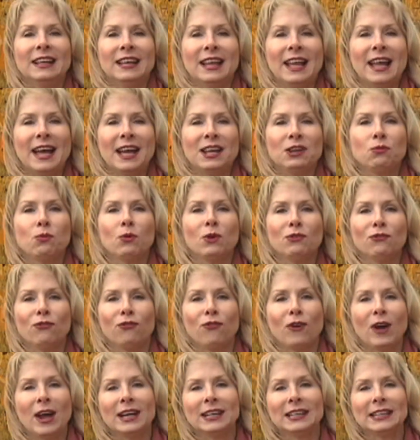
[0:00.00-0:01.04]
And when
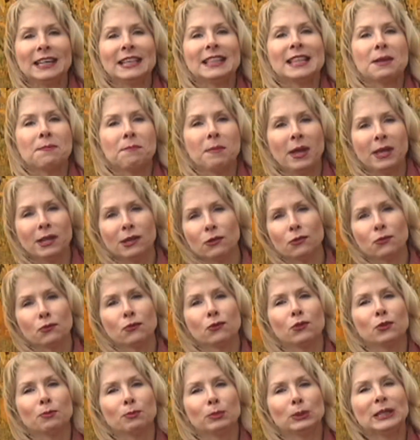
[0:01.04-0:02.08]
finally they made it
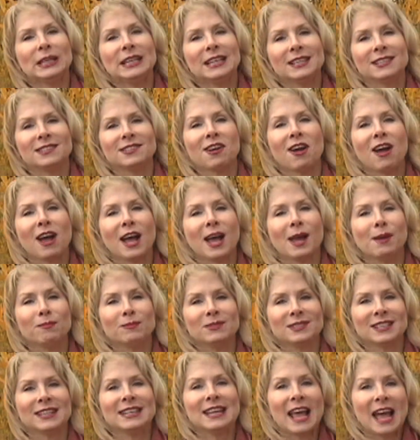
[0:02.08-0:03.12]
through the bleak
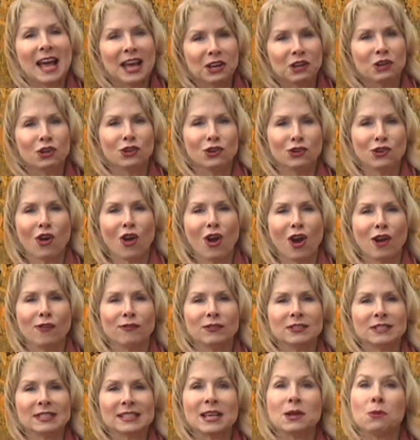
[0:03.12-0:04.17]
times and had a good
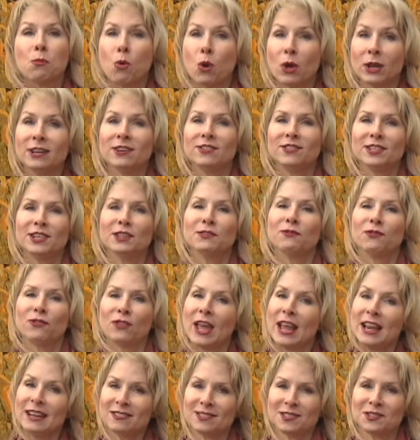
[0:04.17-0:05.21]
harvest, they wanted to give
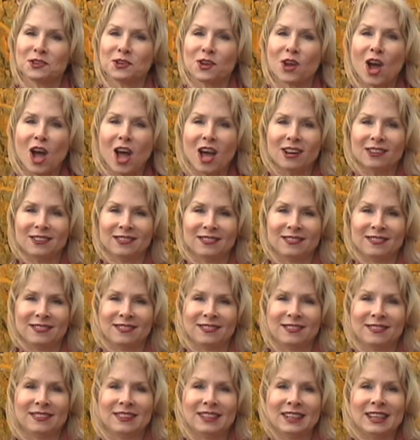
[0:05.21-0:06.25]
thanks to God.
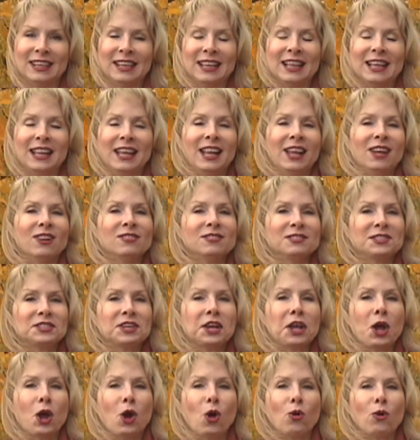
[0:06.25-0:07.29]

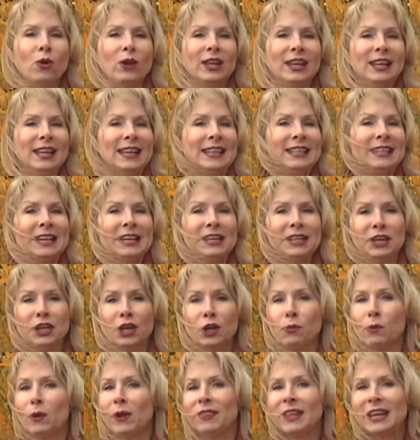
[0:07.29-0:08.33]
So in a
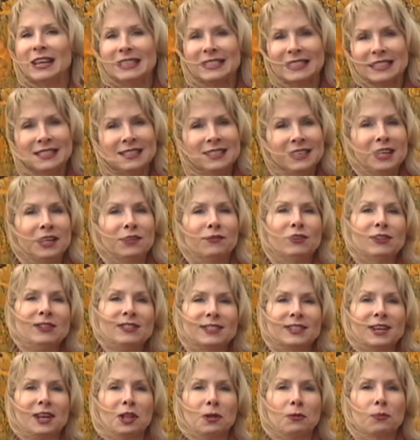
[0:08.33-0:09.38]
year when they didn't even
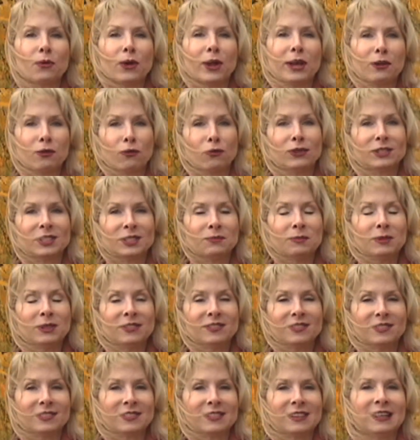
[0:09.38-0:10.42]
celebrate
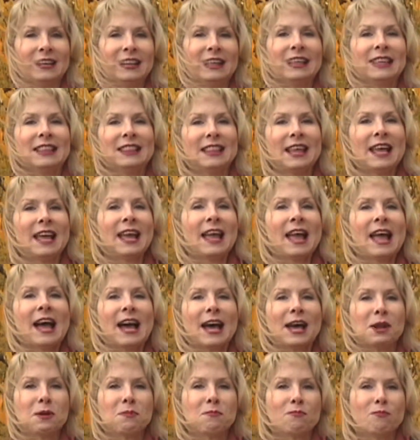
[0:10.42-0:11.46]
Christmas, they
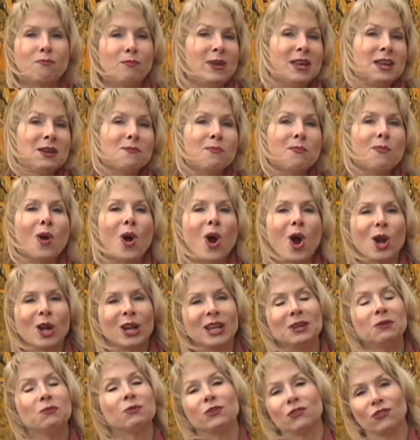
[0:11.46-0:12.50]
had a big
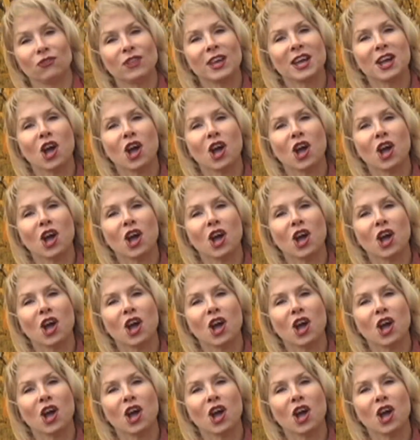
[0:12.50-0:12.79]
party, which they